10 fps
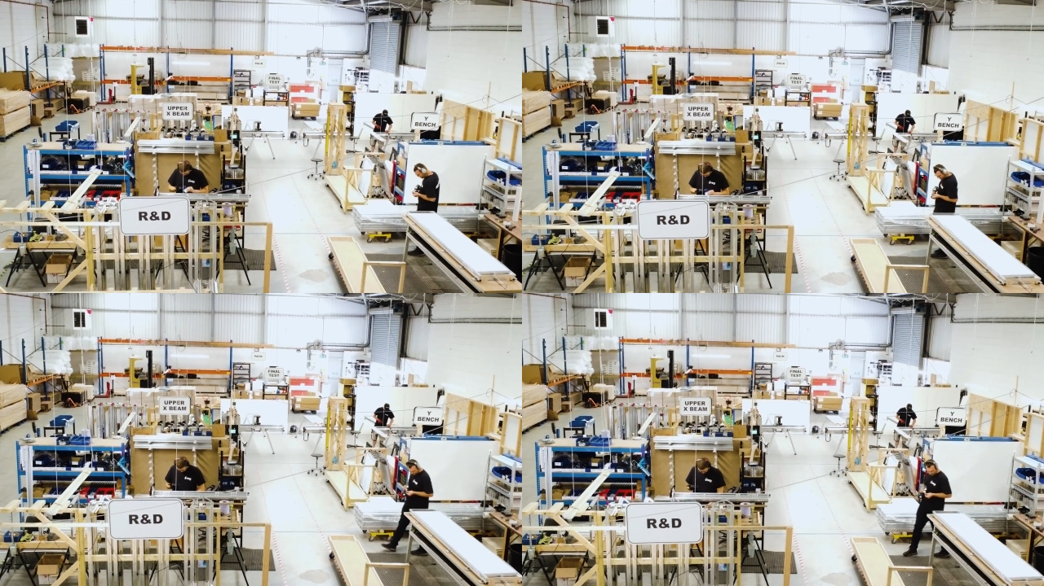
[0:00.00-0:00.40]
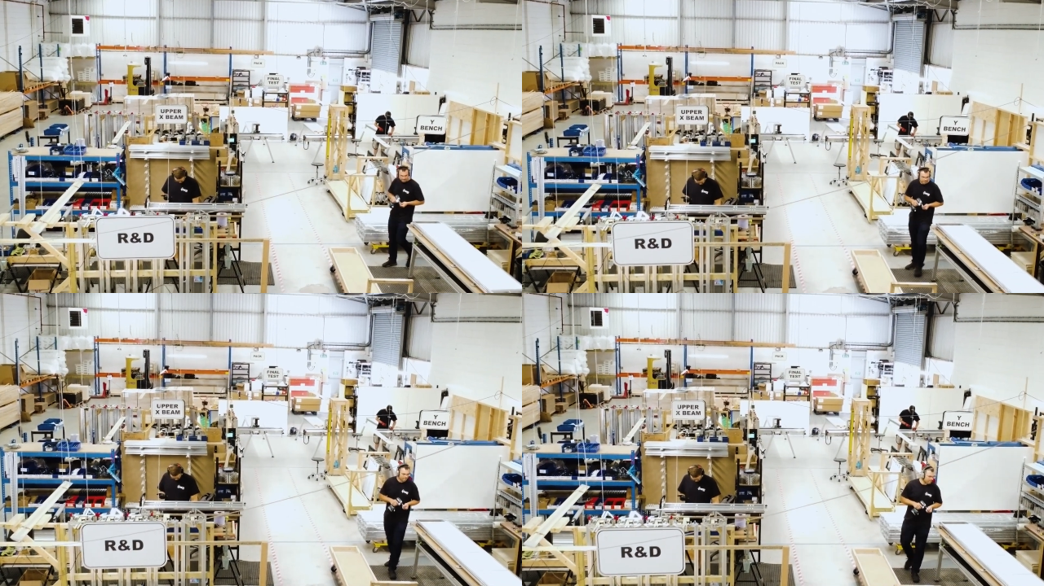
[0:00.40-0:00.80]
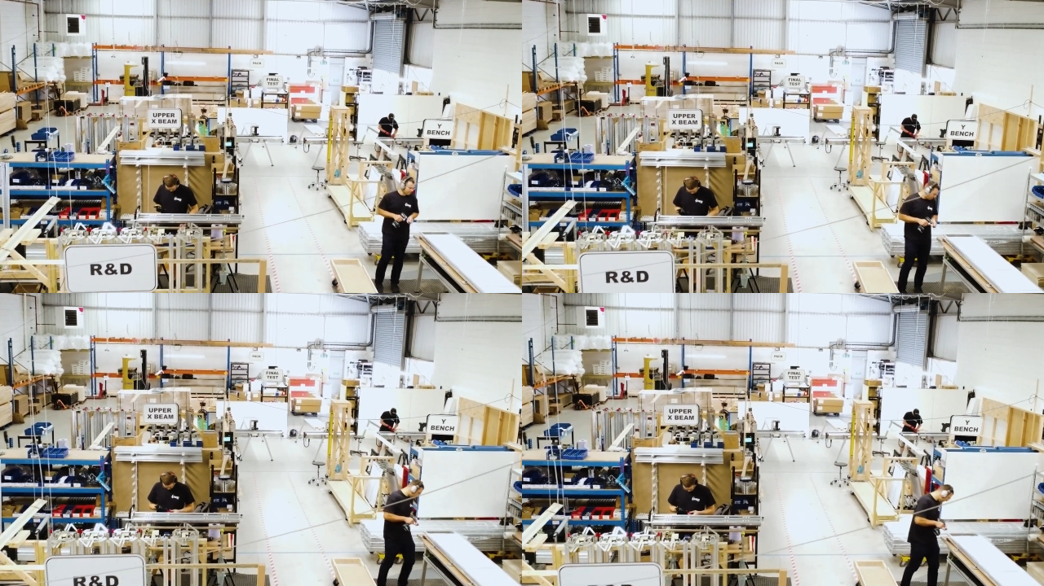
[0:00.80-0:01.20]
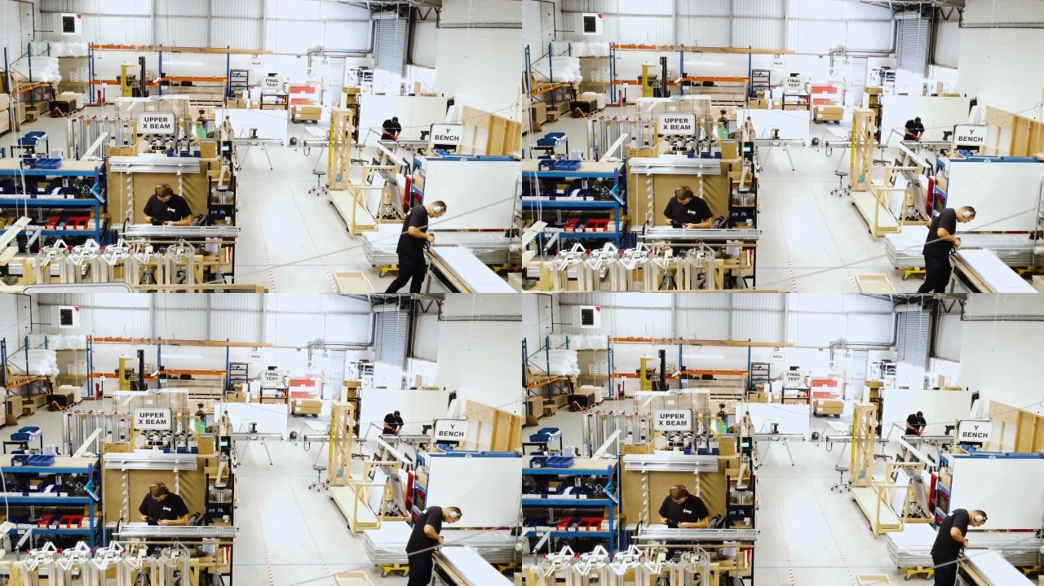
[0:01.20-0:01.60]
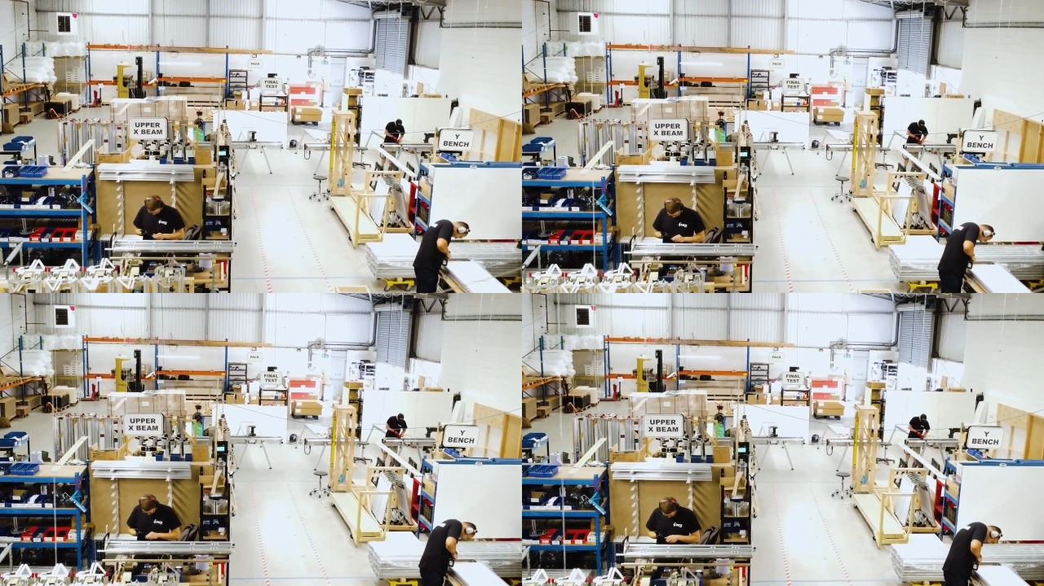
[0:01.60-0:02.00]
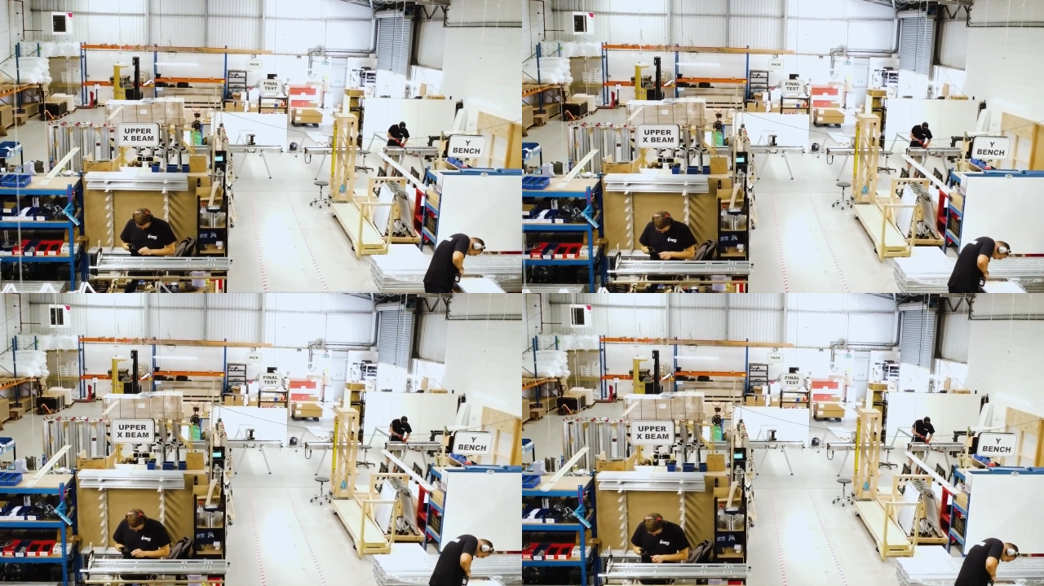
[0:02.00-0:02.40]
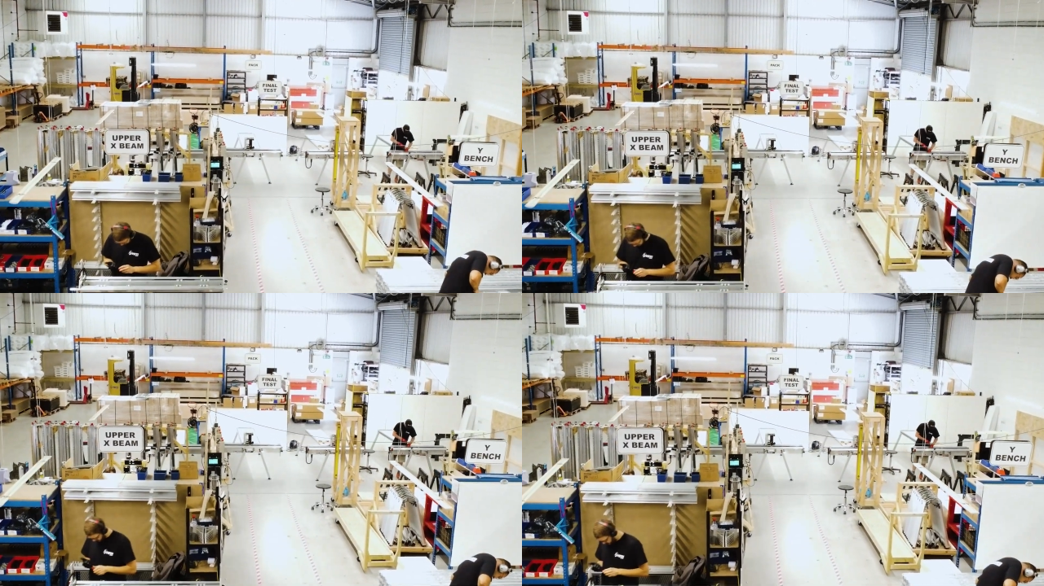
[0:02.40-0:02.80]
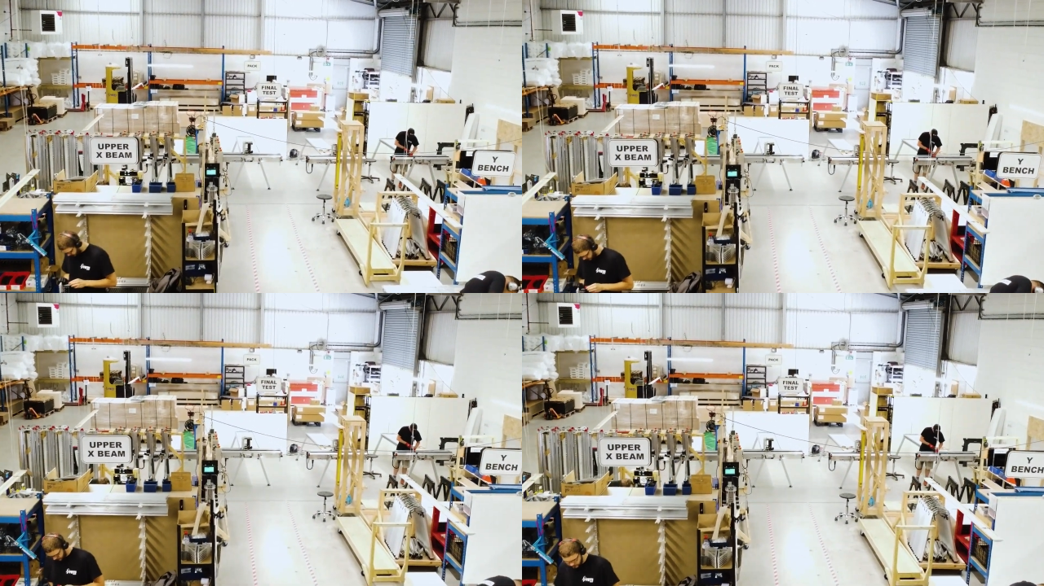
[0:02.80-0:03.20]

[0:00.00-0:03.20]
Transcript: No face is visible, so there are no lips to read.